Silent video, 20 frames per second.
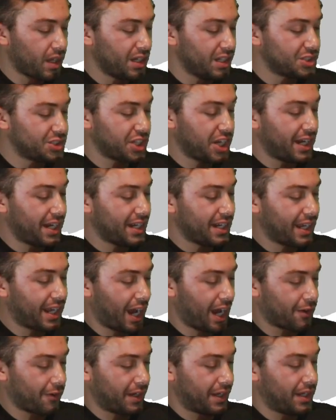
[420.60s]
Jaden
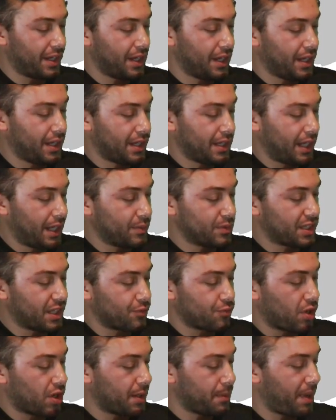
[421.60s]
Gary. He was a
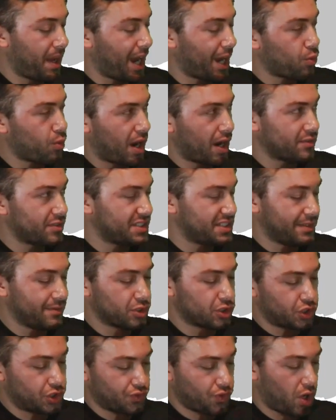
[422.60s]
running back, wide receiver,
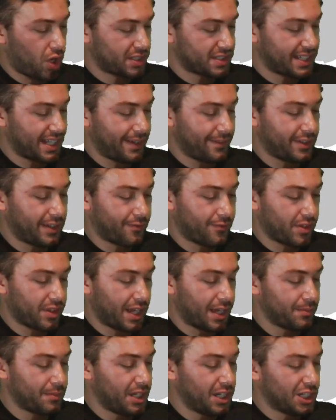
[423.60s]
strong safety for
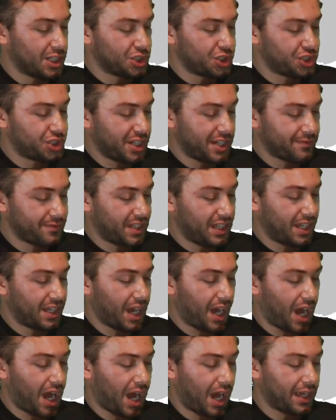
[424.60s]
them, shifty
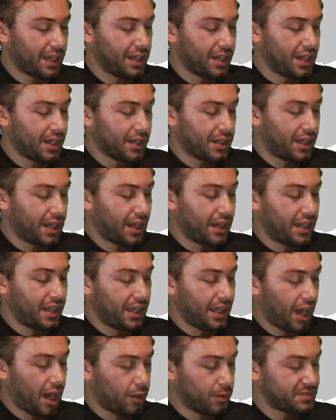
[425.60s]
guy. Can
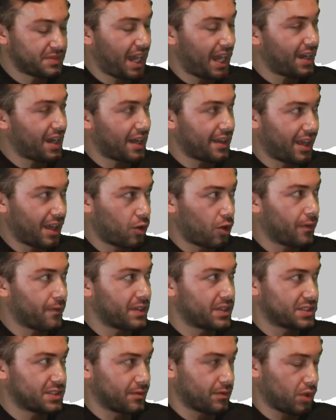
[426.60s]
he help take on that
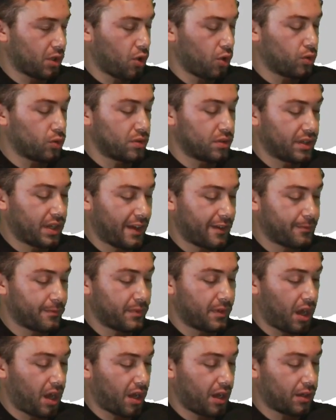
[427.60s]
offensive load left
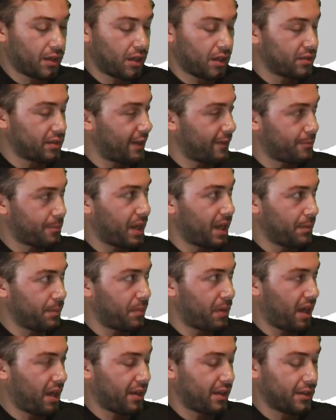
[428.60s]
by
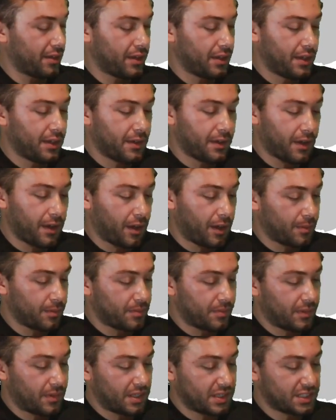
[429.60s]
Bennett?
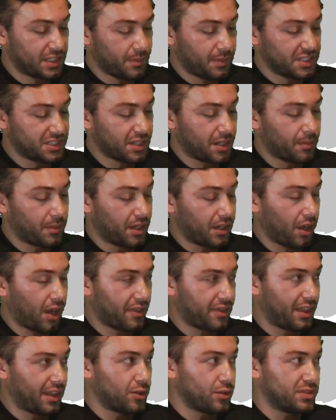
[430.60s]
There's going to be somebody, I
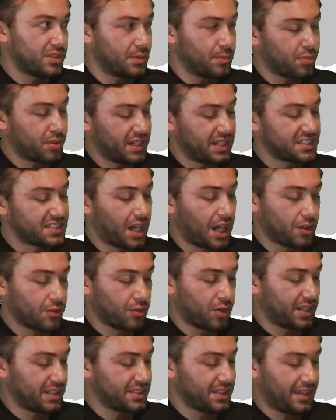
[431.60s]
think, who did pretty solid
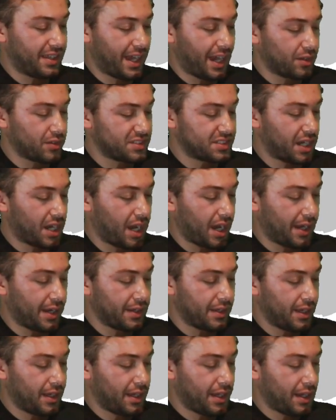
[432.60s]
running to the outside.
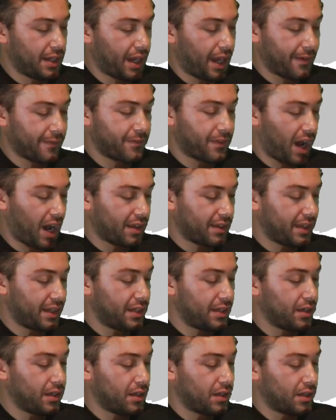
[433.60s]
And
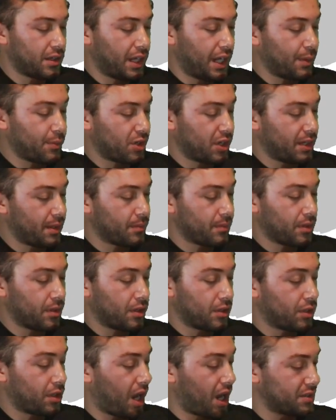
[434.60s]
finally, Ibrahim
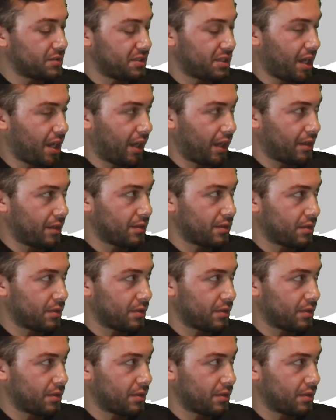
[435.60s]
Conte,